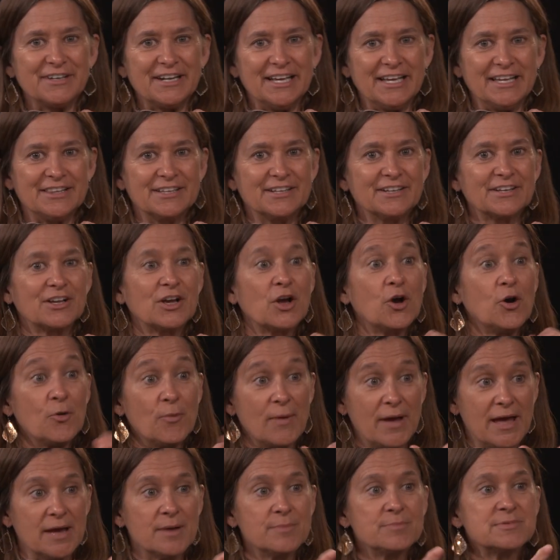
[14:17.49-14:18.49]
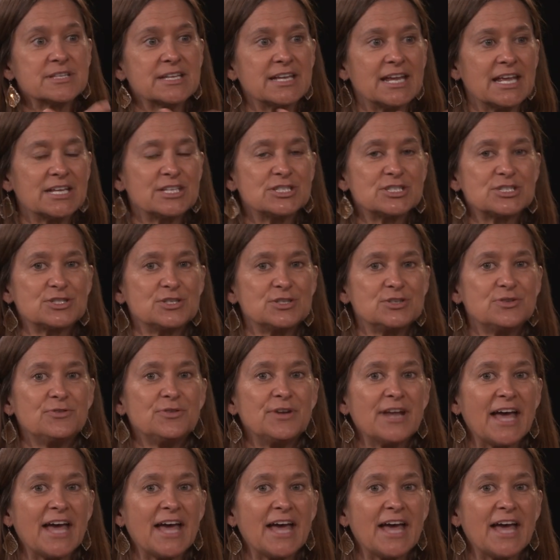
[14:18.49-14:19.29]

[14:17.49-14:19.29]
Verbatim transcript: in the COEBS at HCU to